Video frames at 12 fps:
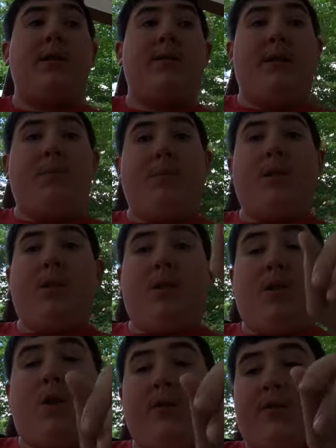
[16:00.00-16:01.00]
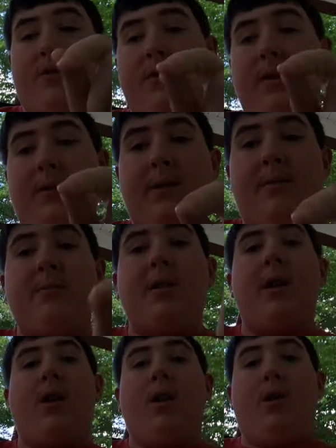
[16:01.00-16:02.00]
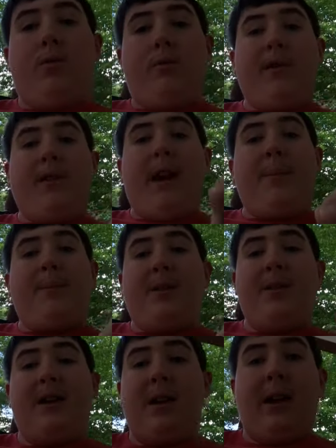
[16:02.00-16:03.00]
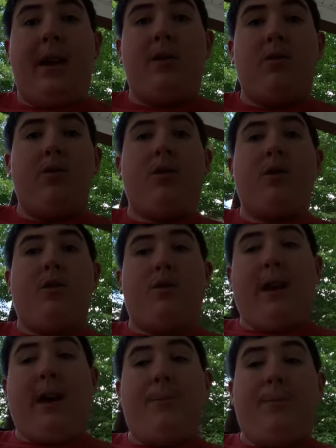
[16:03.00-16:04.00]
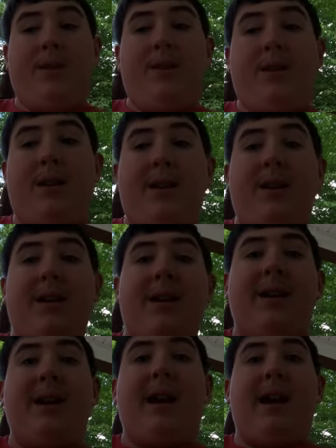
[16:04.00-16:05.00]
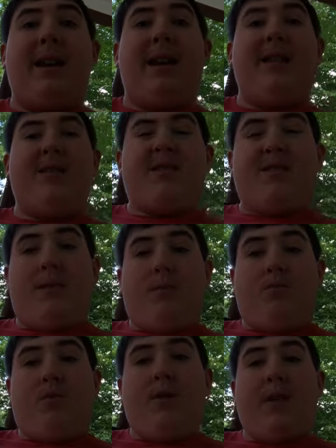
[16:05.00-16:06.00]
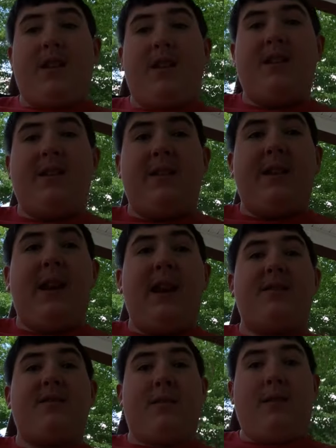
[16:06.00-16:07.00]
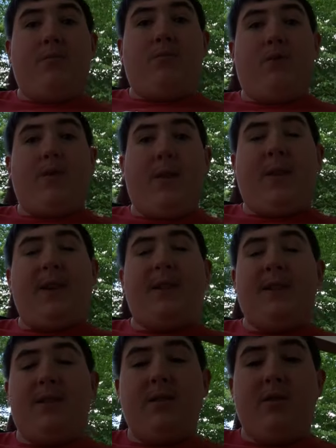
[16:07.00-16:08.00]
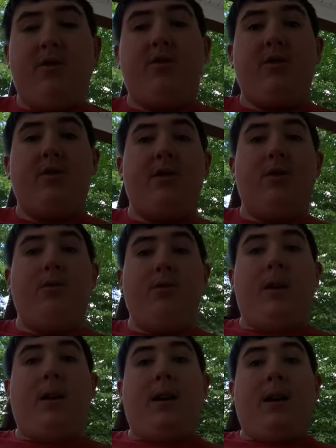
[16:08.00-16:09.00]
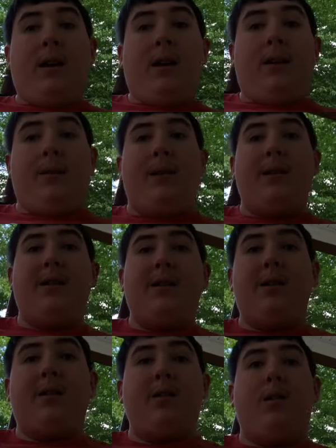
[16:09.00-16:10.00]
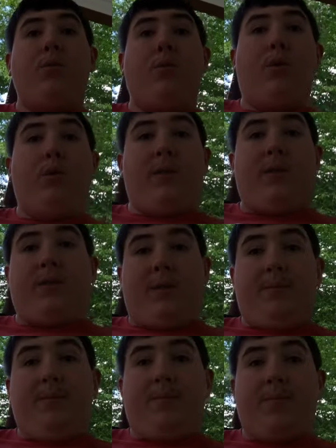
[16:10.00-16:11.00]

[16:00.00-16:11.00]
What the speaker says: Tell them when it happened, how long ago it happened, and ask them what they think you should do, then go with them.